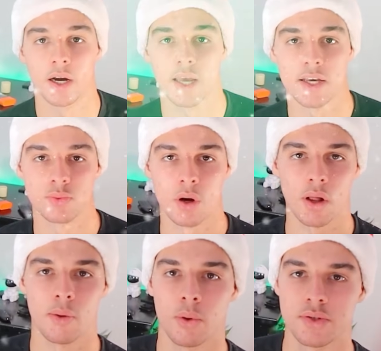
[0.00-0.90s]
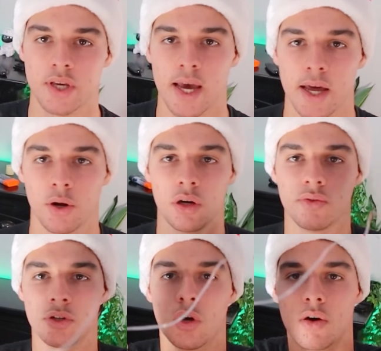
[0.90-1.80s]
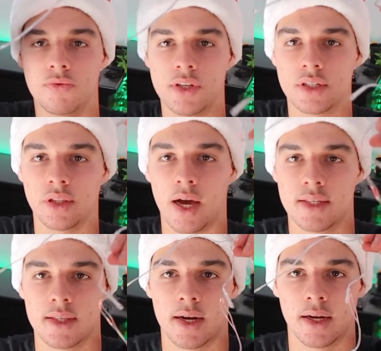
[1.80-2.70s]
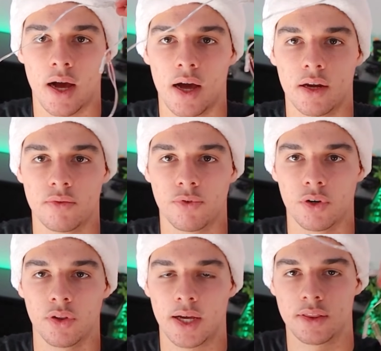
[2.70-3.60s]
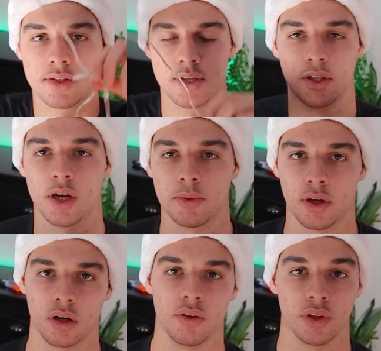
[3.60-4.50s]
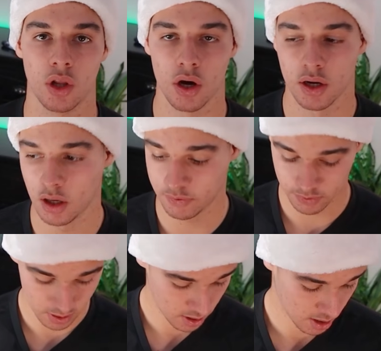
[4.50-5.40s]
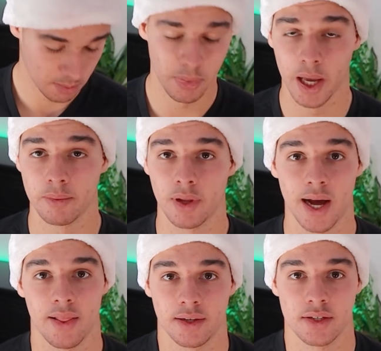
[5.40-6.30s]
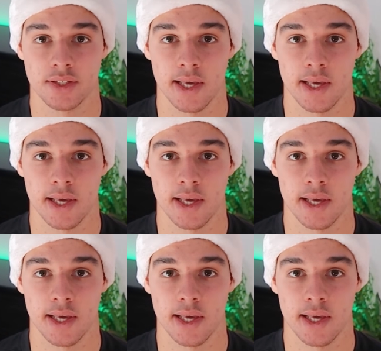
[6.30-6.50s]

right guys, well, I will say I don't even know if these lights that I got for like the ceiling up there are even long enough. But like I like to